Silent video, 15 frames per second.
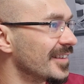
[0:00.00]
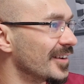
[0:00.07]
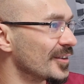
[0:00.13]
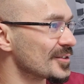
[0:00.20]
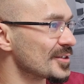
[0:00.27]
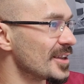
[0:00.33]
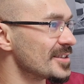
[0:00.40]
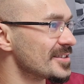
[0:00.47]
It
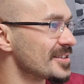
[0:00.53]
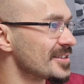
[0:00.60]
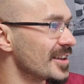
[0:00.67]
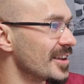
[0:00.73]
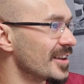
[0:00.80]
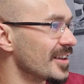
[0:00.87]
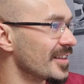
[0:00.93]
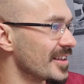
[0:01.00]
looks like it's,
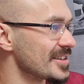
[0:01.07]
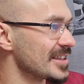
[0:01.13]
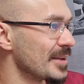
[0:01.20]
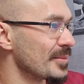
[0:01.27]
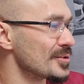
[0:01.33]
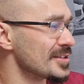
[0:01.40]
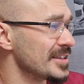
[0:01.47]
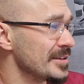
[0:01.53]
uh, that
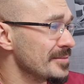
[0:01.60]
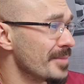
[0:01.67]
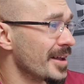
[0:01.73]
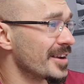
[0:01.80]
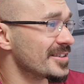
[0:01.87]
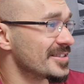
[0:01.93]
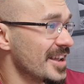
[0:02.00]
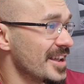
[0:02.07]
salmon's seen better